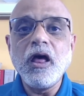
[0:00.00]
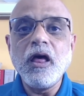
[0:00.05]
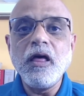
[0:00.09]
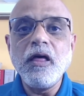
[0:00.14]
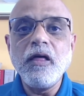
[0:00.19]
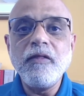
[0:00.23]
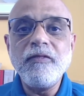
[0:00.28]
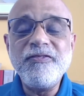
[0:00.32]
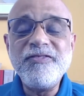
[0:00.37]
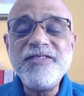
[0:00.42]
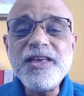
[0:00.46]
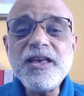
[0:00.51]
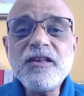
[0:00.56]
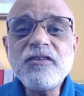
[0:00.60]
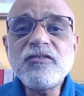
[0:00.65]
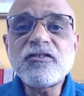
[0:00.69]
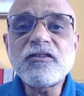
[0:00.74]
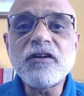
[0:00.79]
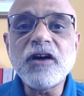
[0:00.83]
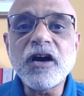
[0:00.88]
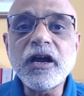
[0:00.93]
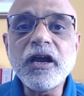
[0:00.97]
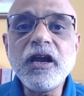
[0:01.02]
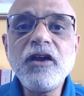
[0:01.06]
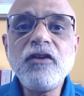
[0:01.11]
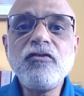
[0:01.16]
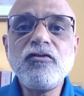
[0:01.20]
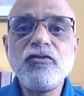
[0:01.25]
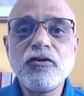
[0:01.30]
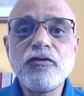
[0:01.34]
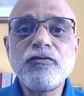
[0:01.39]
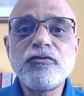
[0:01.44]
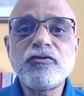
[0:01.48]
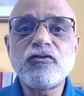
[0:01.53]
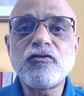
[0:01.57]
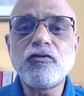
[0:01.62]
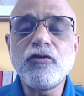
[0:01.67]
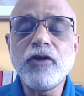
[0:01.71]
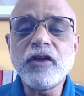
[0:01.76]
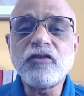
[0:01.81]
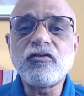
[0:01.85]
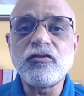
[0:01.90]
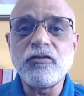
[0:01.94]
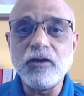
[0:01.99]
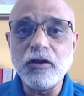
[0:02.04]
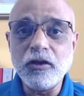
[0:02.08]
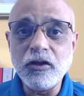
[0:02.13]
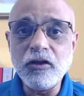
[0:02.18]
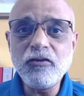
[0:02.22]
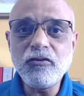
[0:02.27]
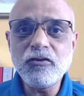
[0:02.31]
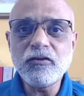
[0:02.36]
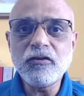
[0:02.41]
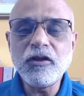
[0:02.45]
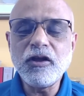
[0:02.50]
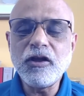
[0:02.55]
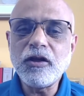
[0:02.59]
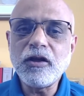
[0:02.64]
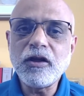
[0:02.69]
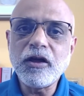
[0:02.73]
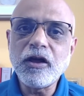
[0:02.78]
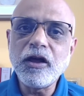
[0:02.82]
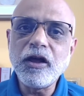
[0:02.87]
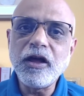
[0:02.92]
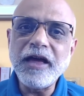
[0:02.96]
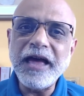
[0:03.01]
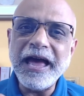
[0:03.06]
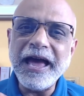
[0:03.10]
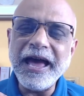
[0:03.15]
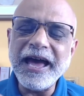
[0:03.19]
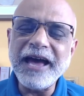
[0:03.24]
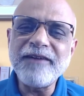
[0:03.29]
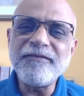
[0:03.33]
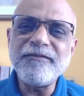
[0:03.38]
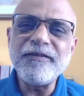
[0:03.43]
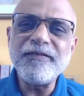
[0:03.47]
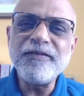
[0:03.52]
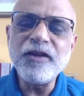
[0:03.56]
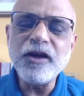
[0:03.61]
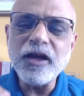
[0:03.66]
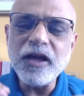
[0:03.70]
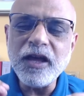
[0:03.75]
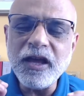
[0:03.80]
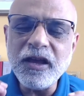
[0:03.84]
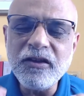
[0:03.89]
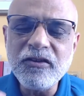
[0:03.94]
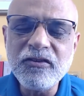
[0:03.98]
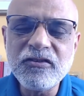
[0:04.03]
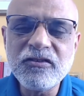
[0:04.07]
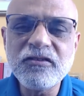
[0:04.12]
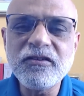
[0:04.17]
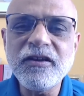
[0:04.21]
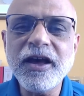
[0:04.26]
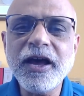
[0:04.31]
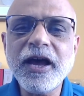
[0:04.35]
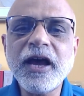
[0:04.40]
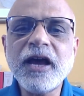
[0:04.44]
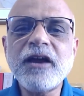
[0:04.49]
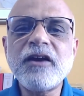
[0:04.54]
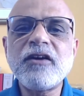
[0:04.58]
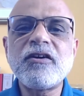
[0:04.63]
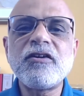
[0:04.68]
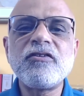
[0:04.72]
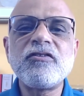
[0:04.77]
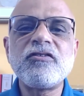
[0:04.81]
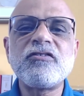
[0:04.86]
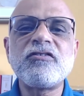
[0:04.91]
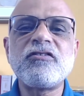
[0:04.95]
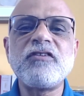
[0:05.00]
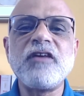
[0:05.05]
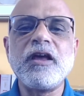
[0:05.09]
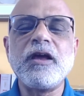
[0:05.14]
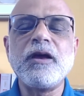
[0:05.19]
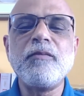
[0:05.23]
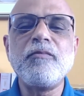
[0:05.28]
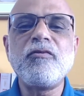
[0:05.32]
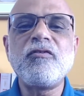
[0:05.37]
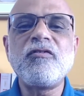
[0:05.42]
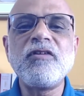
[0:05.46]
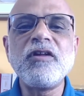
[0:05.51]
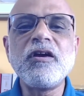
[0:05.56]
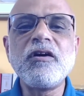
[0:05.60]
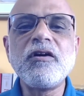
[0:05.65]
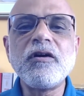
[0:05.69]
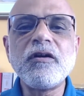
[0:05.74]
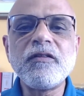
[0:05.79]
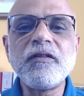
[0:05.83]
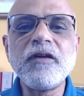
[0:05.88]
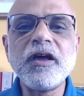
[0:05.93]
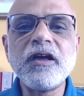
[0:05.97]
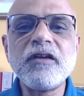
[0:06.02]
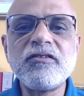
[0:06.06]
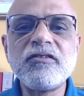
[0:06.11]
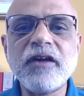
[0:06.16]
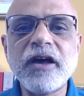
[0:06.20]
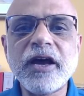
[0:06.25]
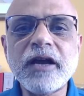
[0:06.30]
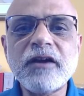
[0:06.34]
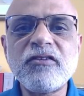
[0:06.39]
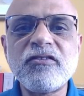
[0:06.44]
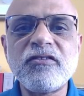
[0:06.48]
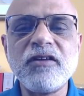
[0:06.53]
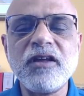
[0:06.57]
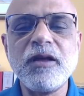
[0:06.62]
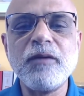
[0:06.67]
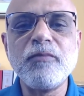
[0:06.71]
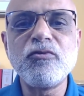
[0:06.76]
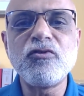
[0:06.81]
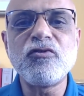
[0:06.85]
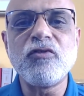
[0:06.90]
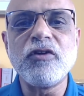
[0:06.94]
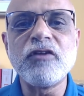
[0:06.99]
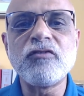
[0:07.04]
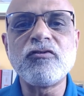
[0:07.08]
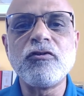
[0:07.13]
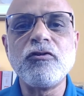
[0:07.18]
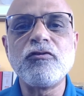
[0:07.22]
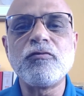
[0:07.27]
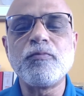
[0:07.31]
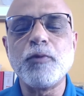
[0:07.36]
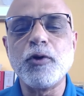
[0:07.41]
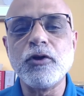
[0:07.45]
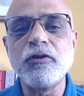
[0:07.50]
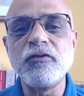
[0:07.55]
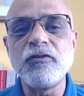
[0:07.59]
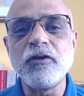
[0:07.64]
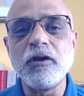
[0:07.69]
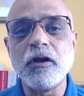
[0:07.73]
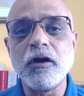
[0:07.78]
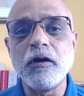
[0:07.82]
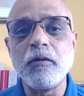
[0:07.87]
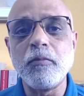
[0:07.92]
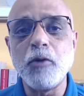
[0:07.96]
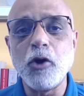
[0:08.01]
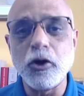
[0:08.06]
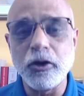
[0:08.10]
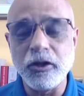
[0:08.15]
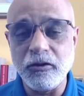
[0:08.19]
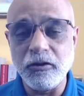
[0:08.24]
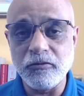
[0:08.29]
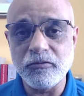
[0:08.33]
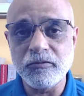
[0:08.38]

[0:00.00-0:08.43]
These kinds of stresses have the exact same, trigger the exact same stress response in our bodies,